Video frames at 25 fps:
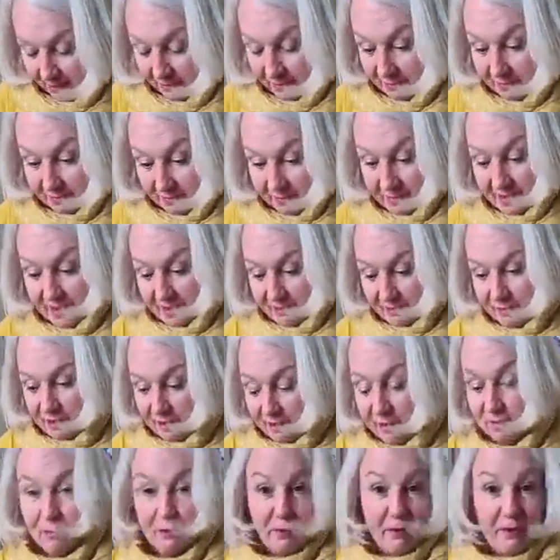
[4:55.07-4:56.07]
So yeah, so
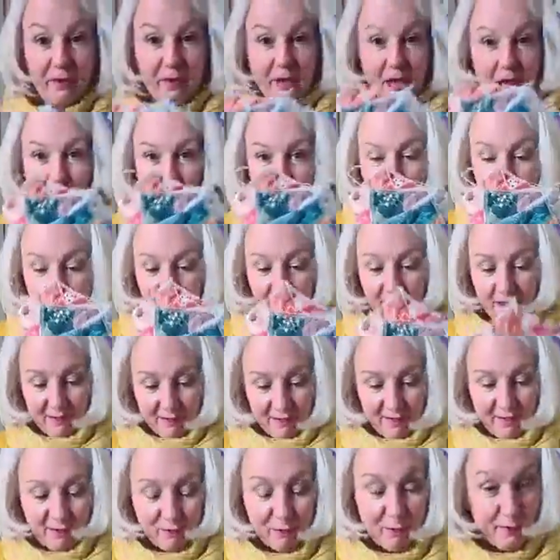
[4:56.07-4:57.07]
I thought I would,
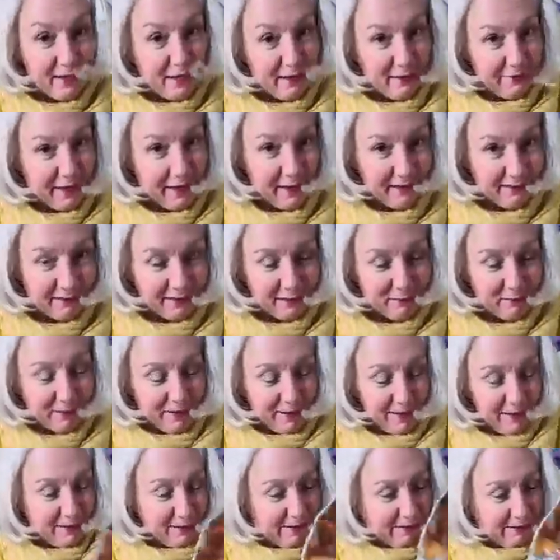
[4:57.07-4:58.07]
because everybody keeps asking
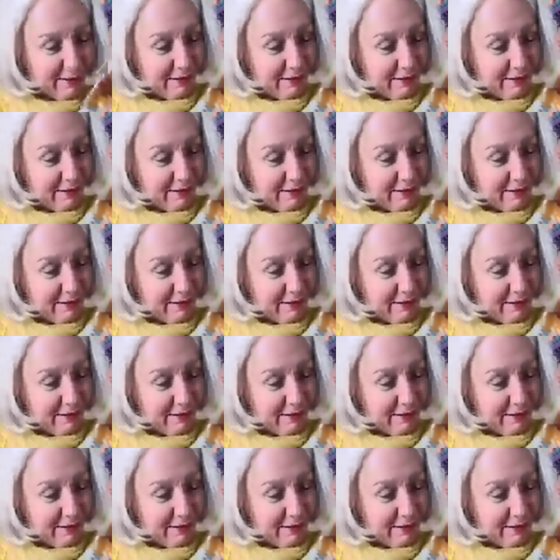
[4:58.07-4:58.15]
me.